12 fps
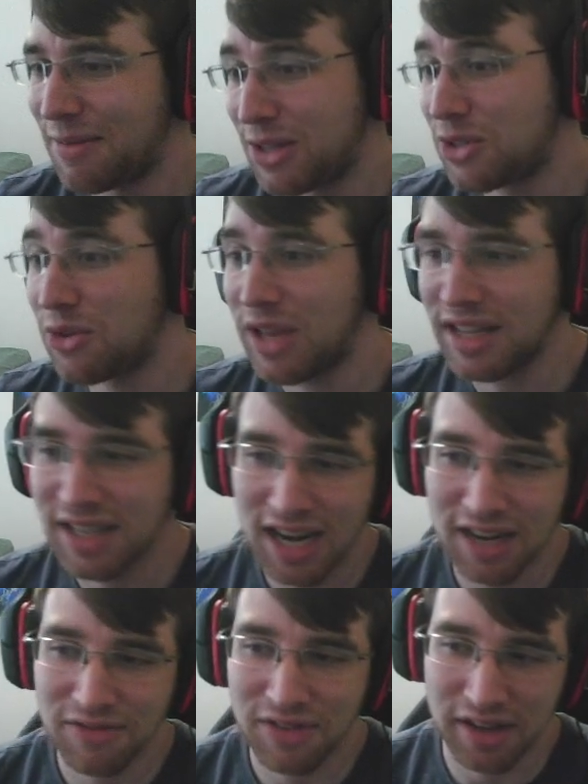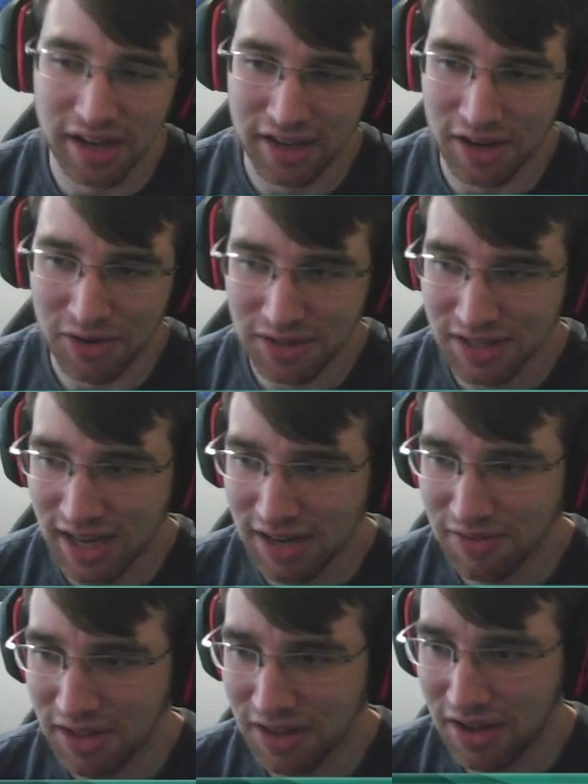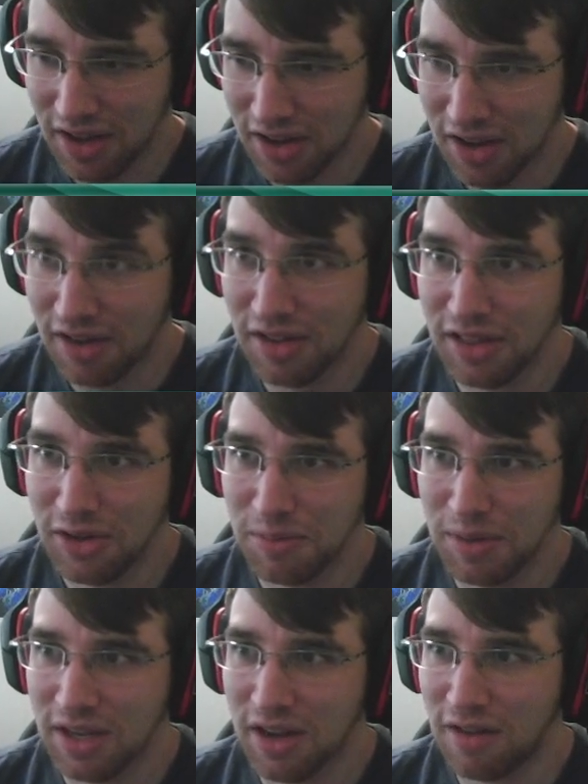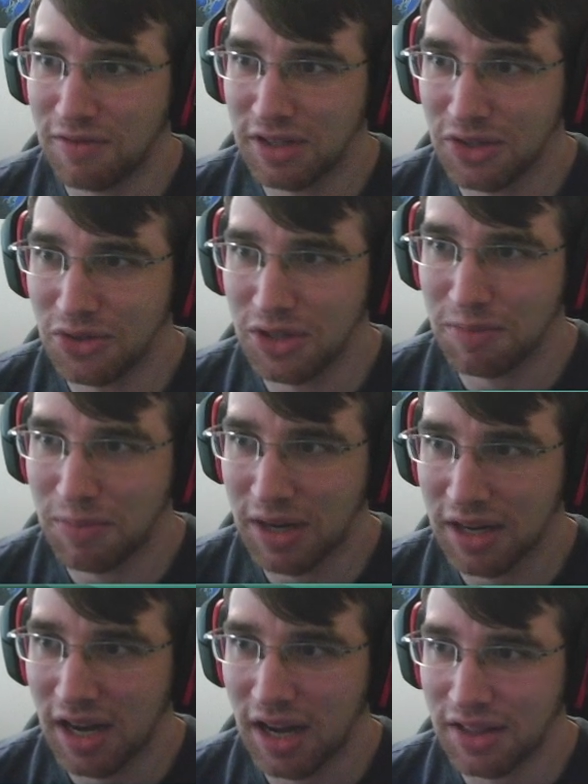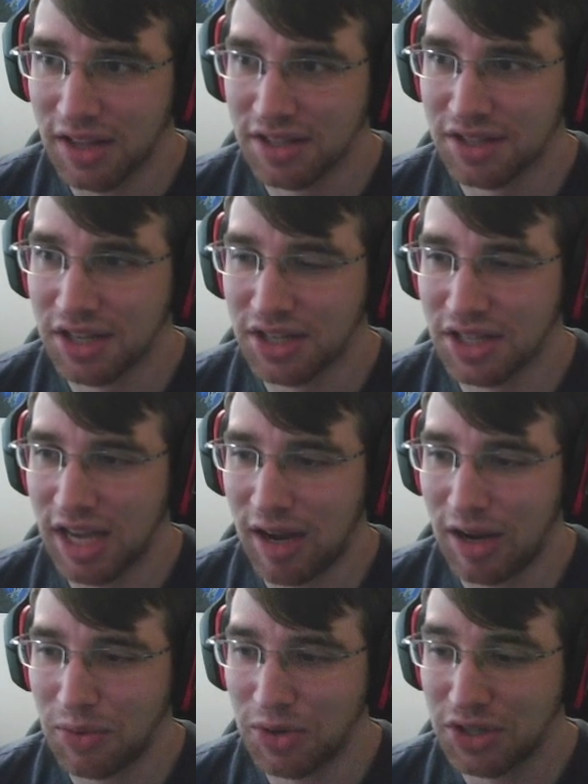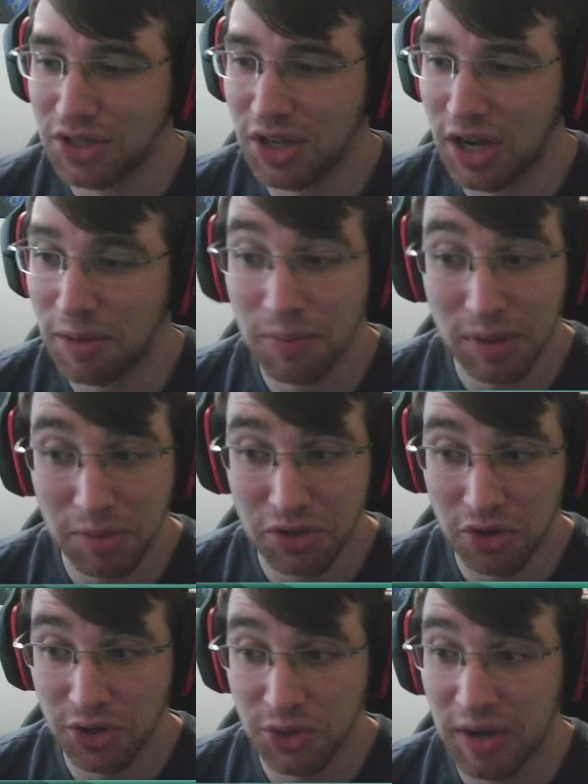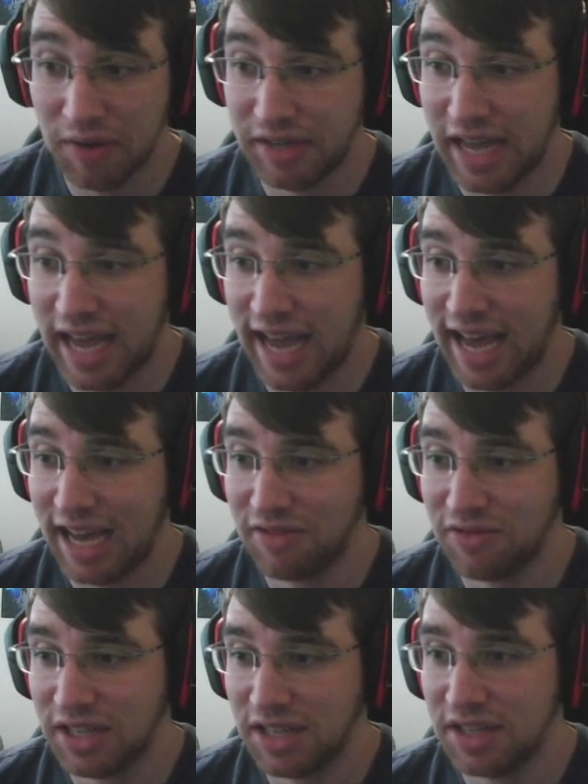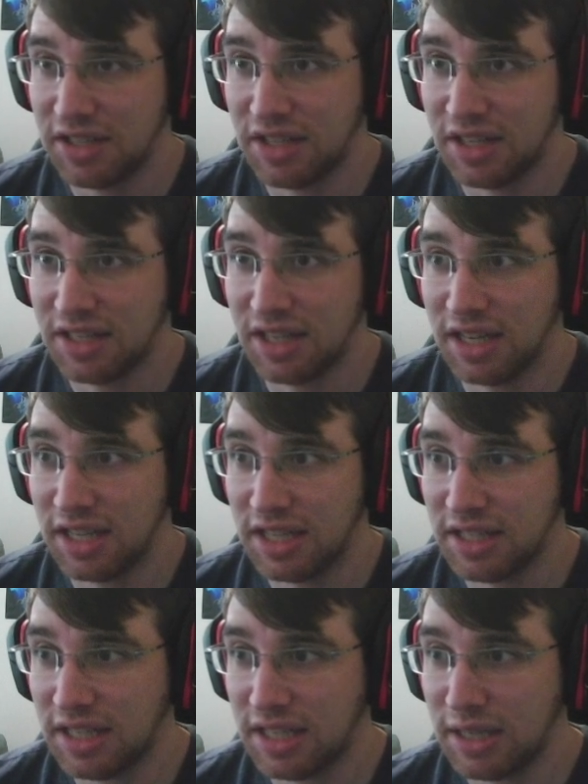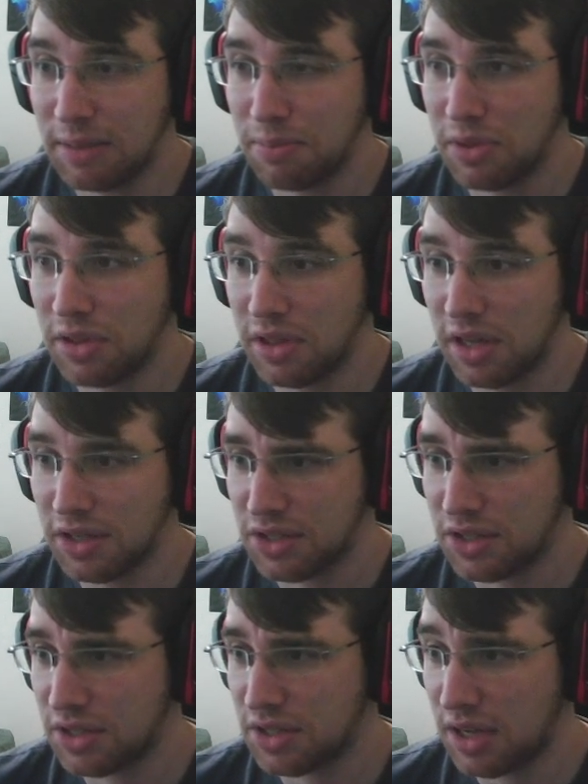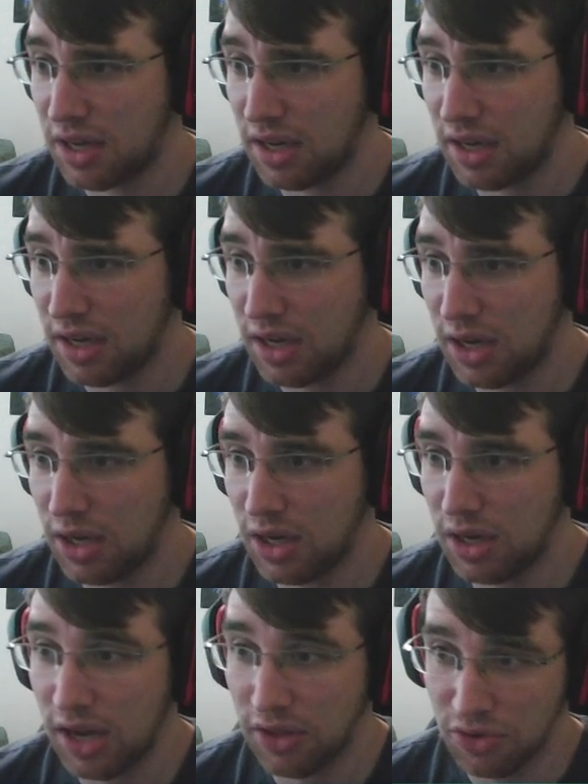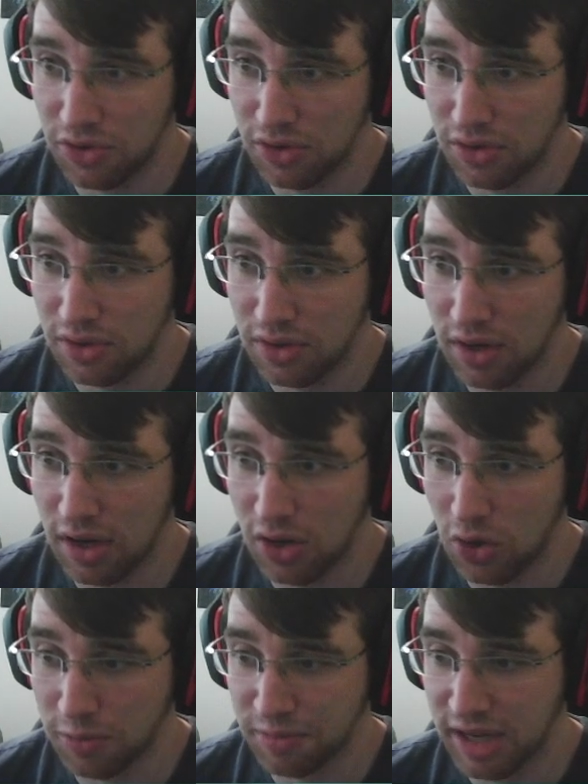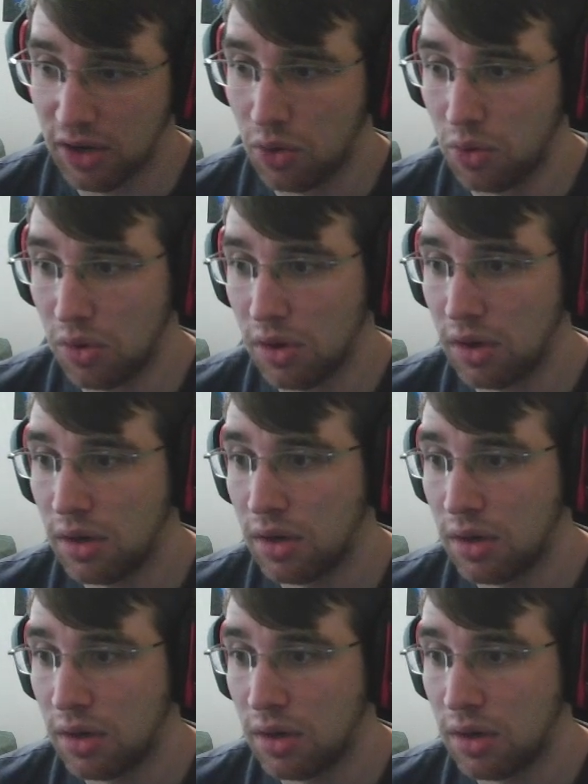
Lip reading: so that's kind of it's kind of a little bit convoluted, but that's essentially how it works. Pretty much all you have to have is cEDH plus either Corpse Knight or